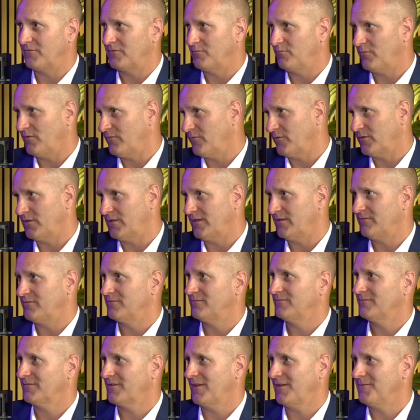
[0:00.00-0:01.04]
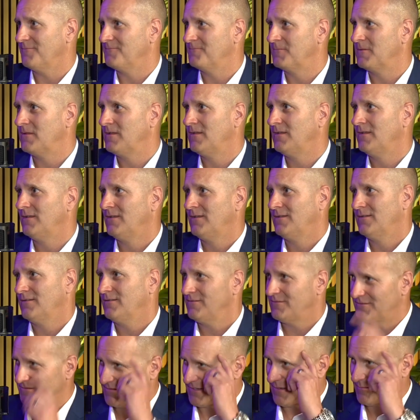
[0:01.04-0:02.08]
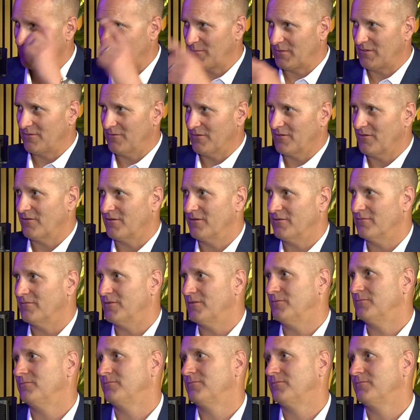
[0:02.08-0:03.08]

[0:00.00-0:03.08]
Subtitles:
before you leave. Okay. Just came to me during our interview.